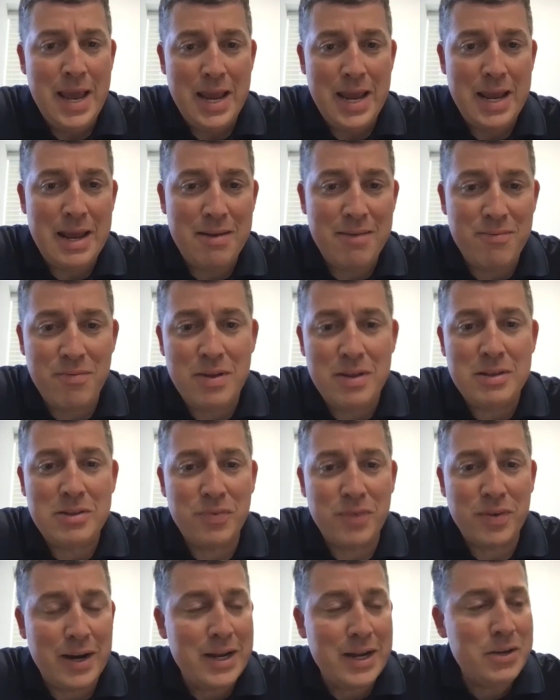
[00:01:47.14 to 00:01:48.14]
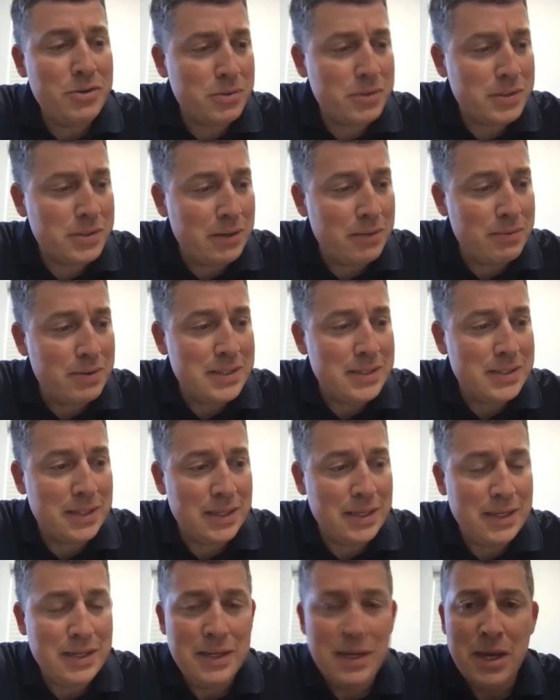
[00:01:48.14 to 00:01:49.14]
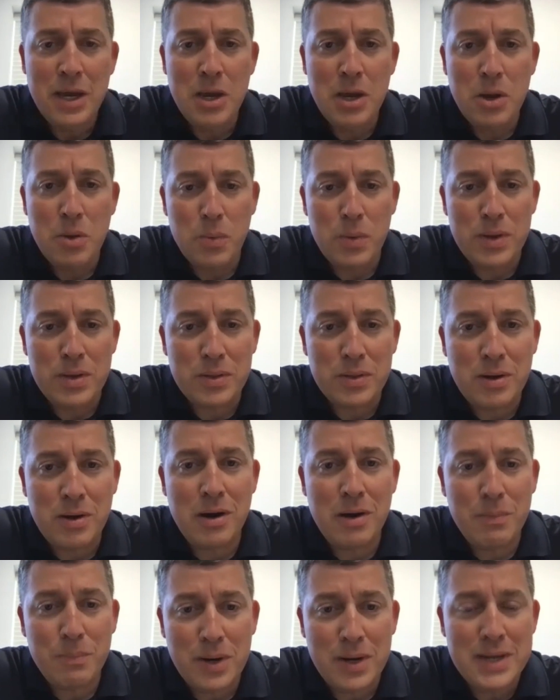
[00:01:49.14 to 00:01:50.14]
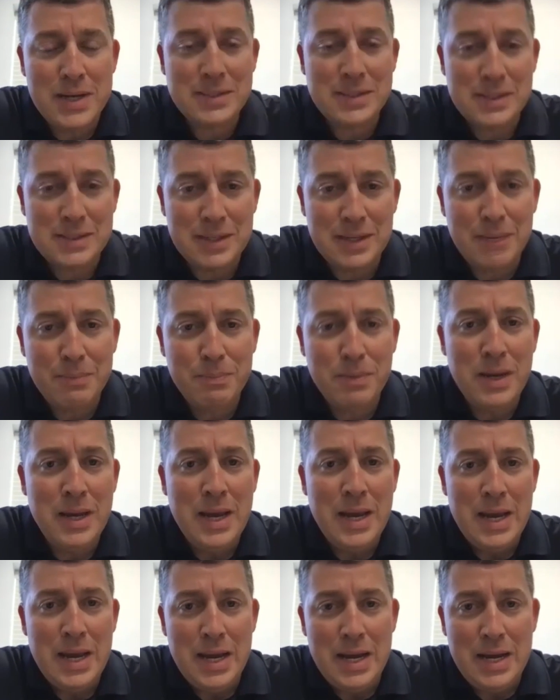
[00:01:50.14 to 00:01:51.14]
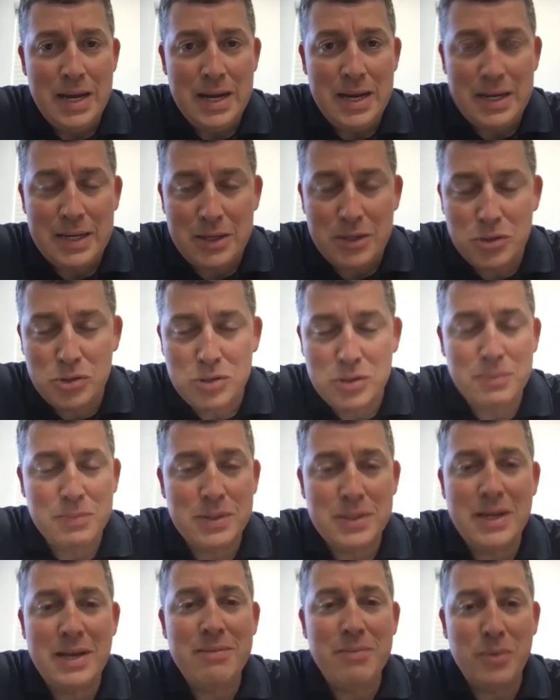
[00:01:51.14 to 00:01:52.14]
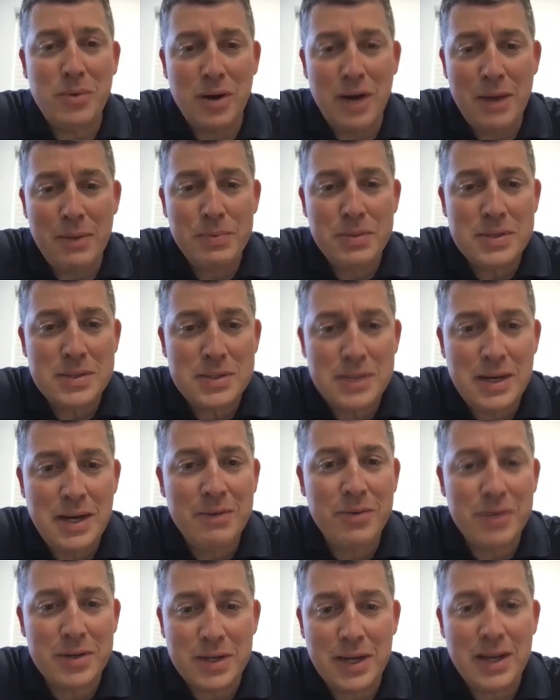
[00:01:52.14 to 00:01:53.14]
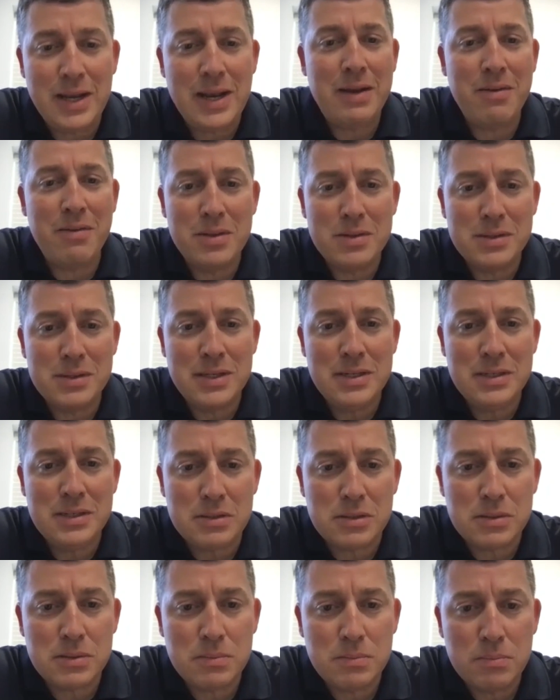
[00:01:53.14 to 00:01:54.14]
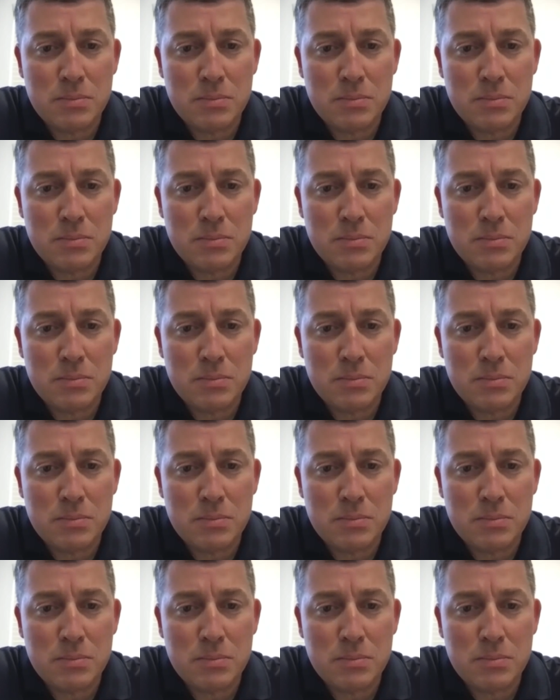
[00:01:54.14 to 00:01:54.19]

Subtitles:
And it's very interesting recently, with car prices up, consumers have more options than ever to get out of those leases.